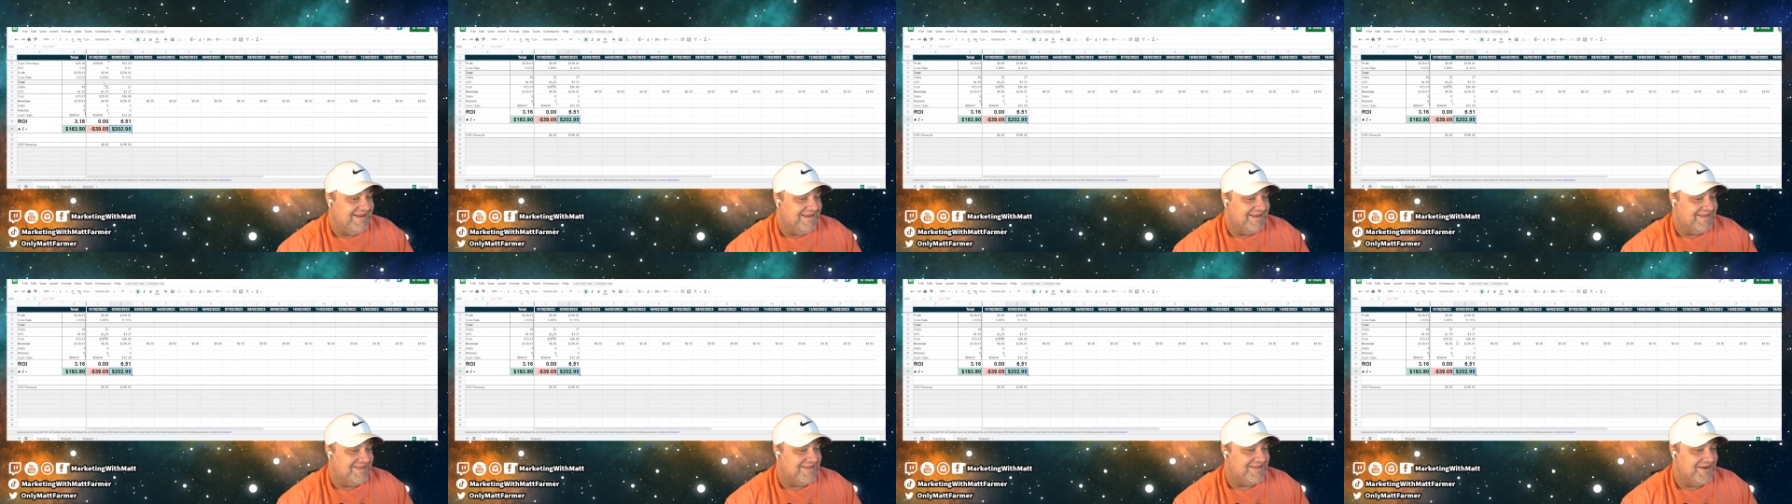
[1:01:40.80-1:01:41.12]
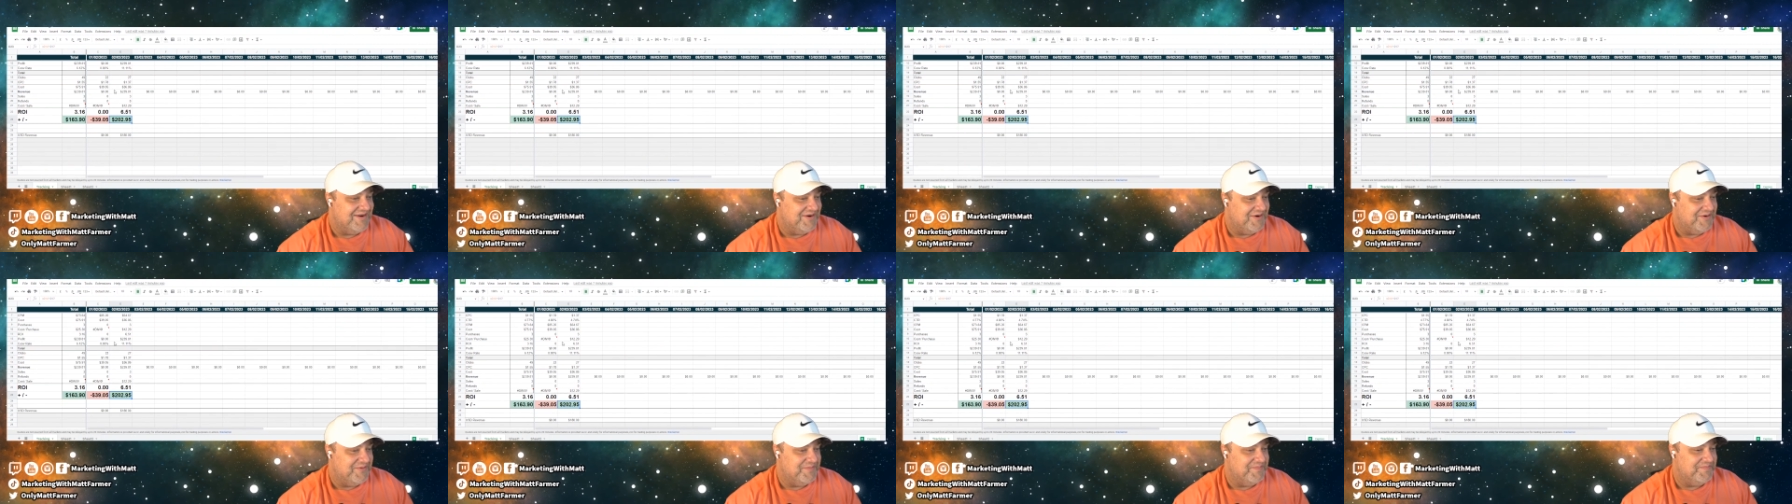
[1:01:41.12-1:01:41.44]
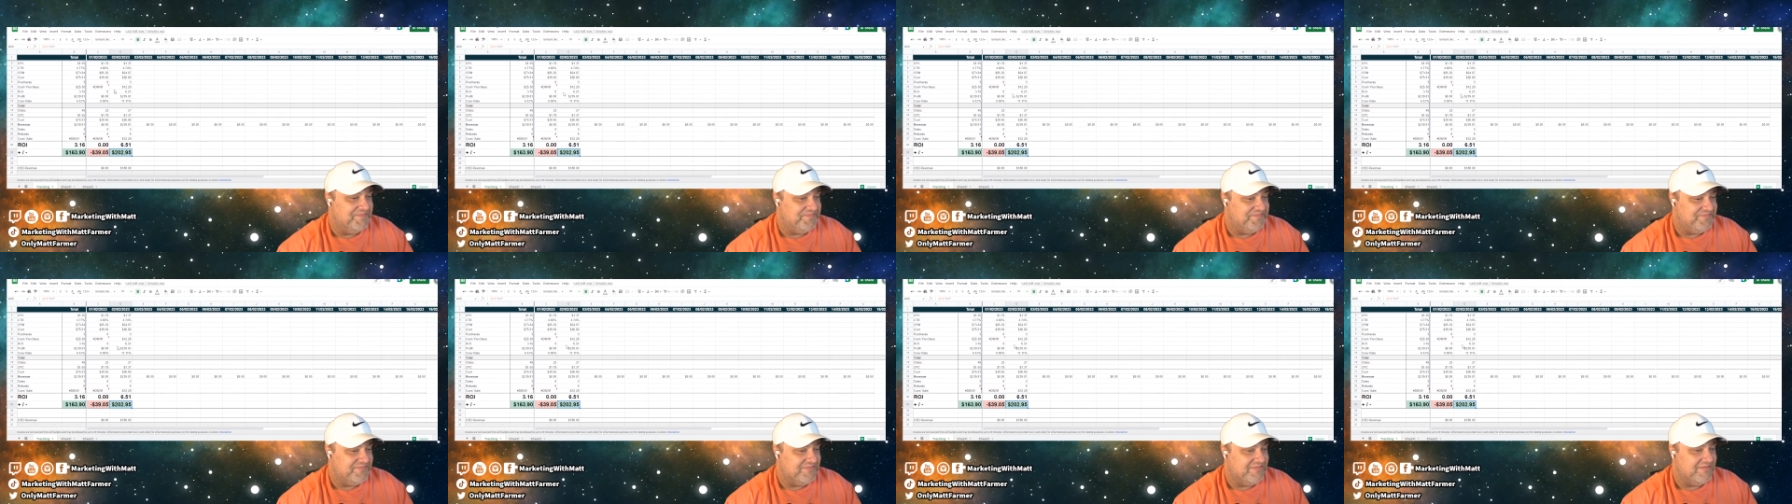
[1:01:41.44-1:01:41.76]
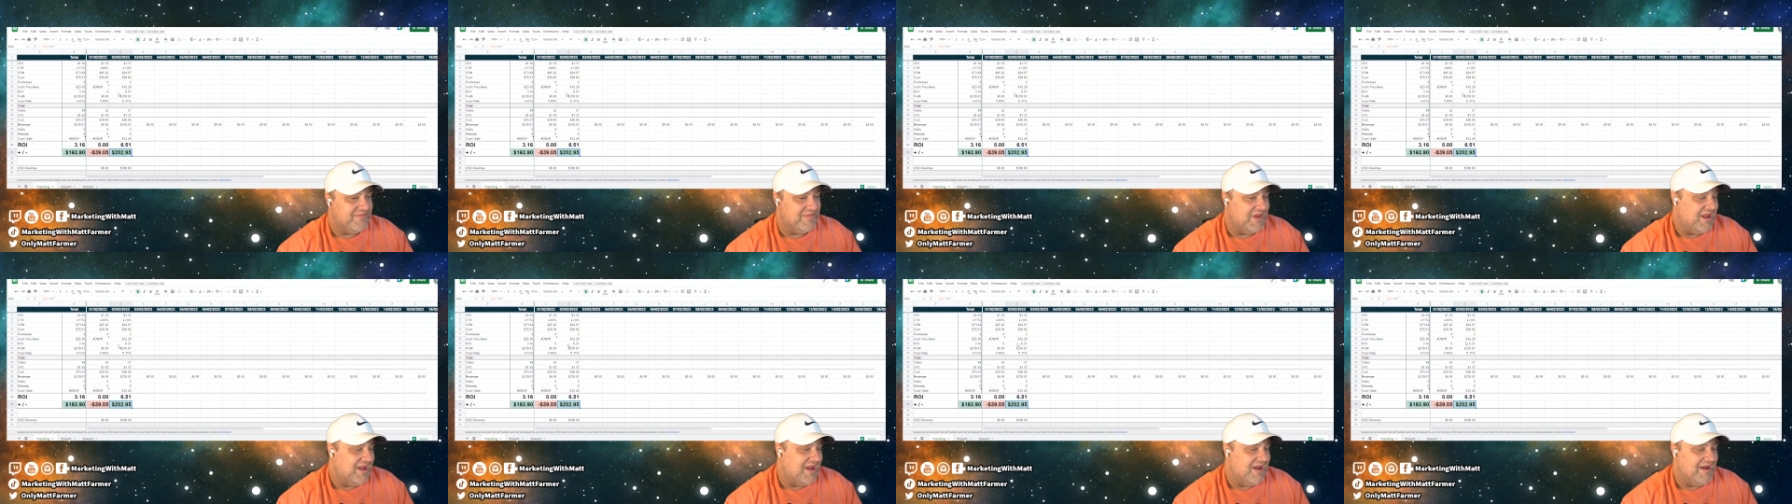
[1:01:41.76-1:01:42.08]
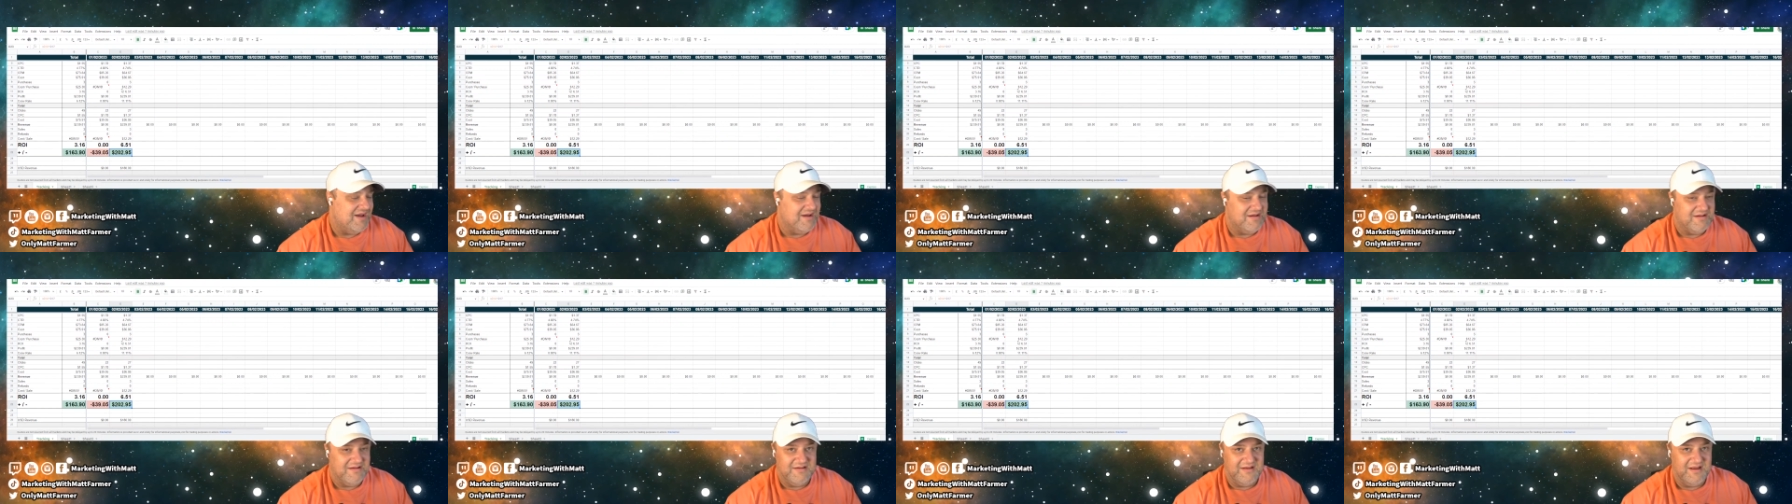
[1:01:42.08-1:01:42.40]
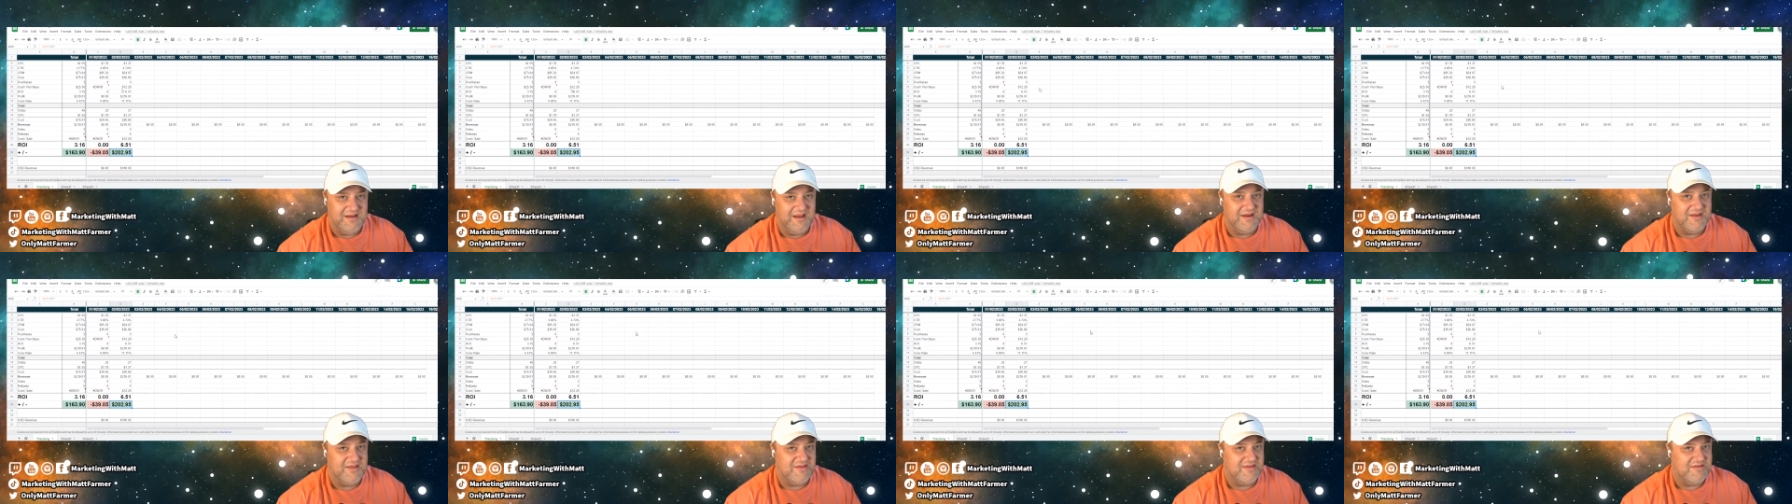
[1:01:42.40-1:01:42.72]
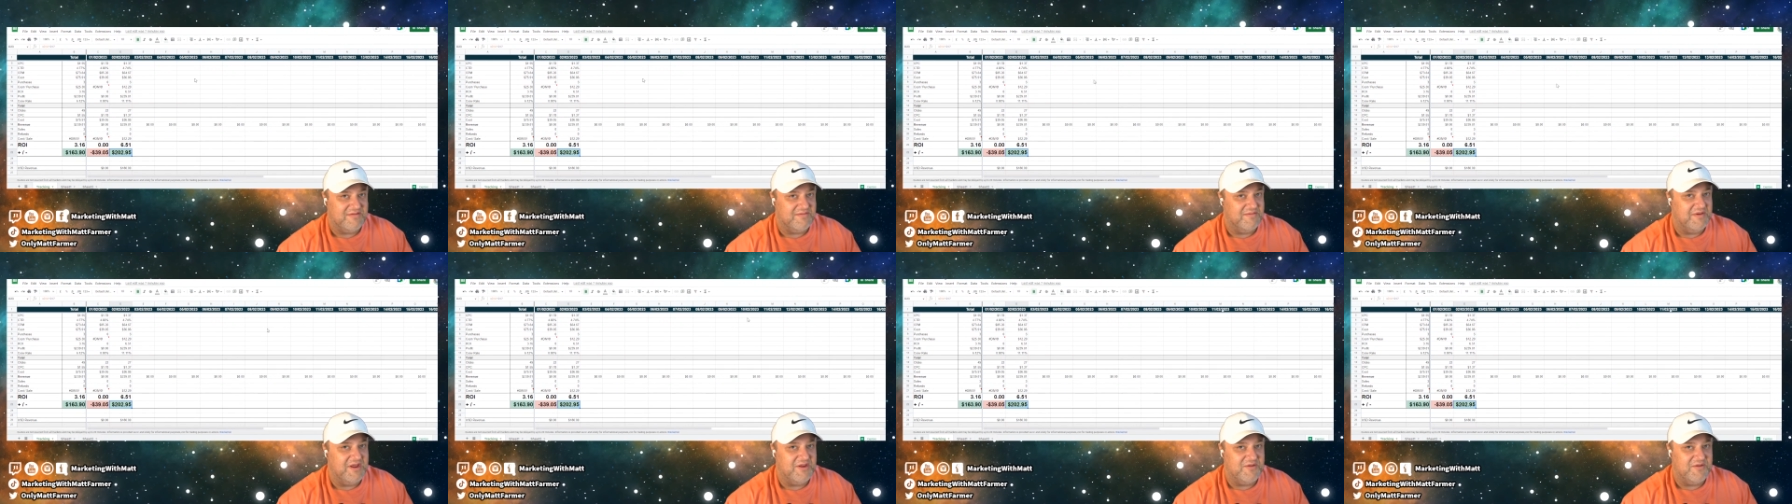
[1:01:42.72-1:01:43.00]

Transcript: So yeah, it's